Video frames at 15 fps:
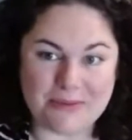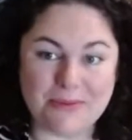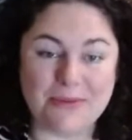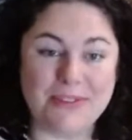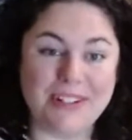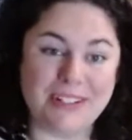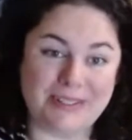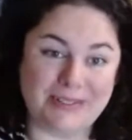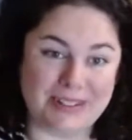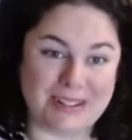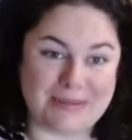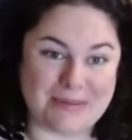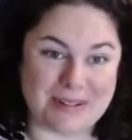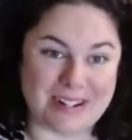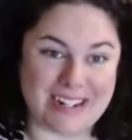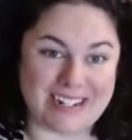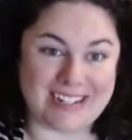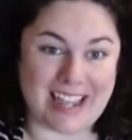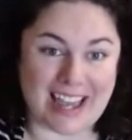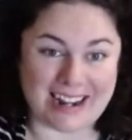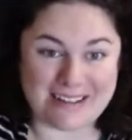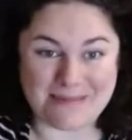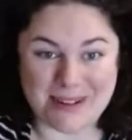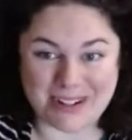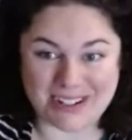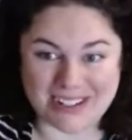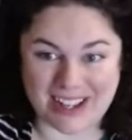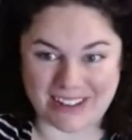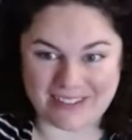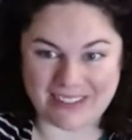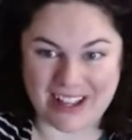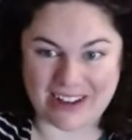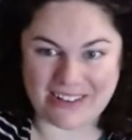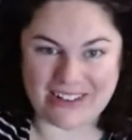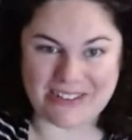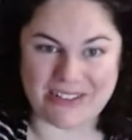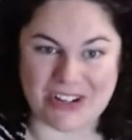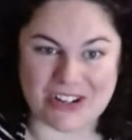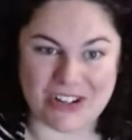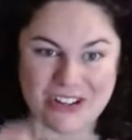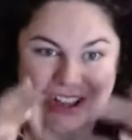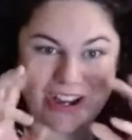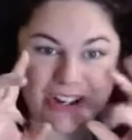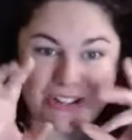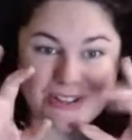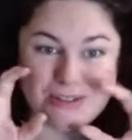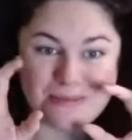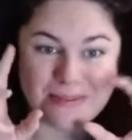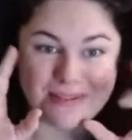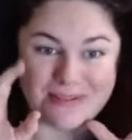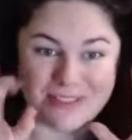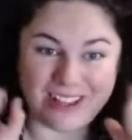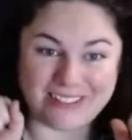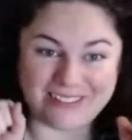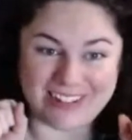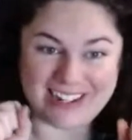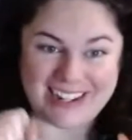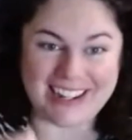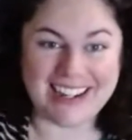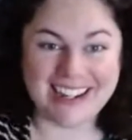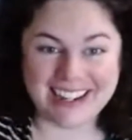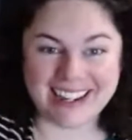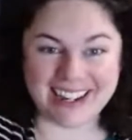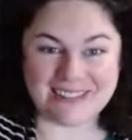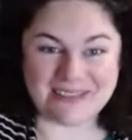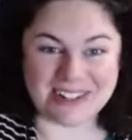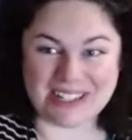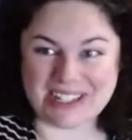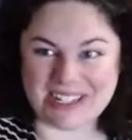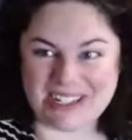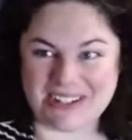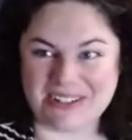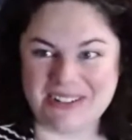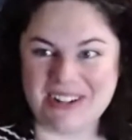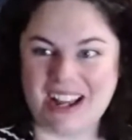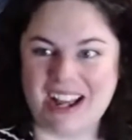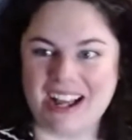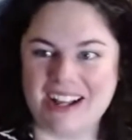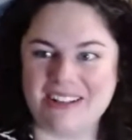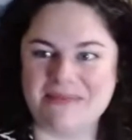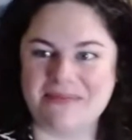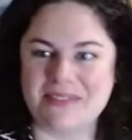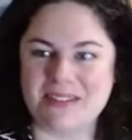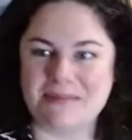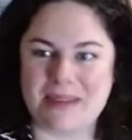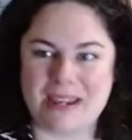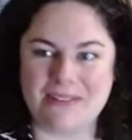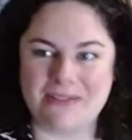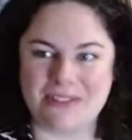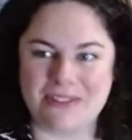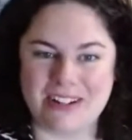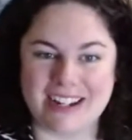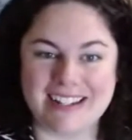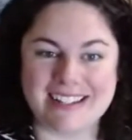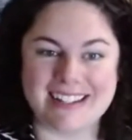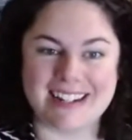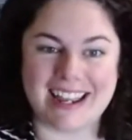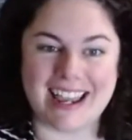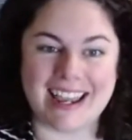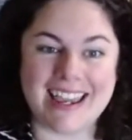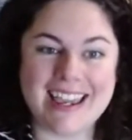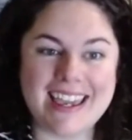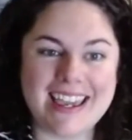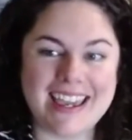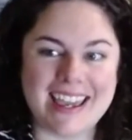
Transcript: really, really pretty teddy bear sunflower, which are like super fluffy and really cute um, to paint for you guys today.